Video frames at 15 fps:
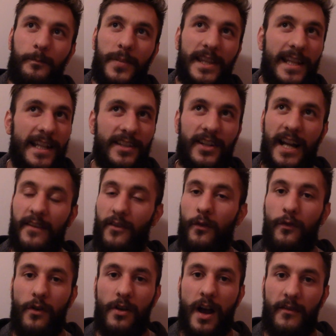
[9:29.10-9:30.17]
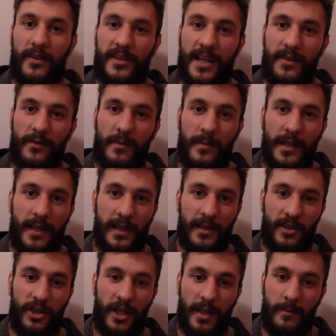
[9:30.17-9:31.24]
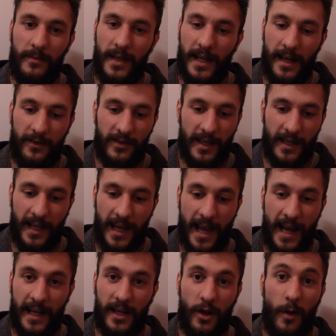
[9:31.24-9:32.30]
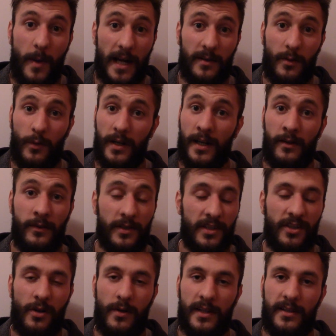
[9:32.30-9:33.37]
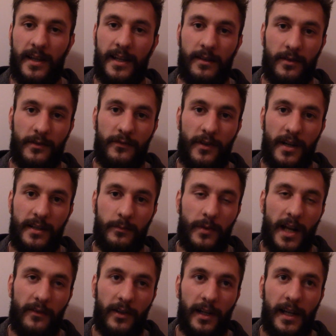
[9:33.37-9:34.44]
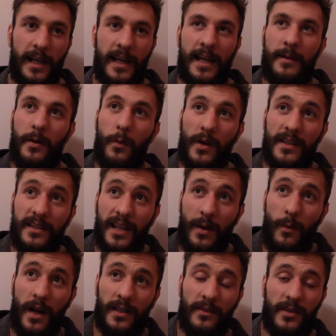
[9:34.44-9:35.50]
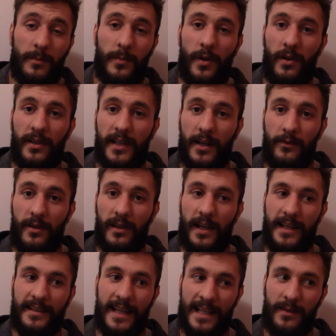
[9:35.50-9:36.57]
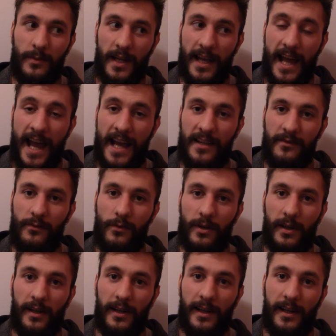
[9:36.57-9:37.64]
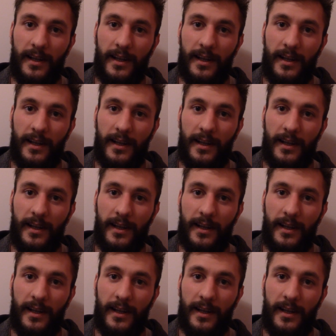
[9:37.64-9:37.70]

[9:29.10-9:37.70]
But then they started having a full conversation with me in the gym, and I was like, hey, I got to go back to my workout. It was so exciting. It was fun, whatever. It wasn't until I walked out the building I realized that's what I asked for.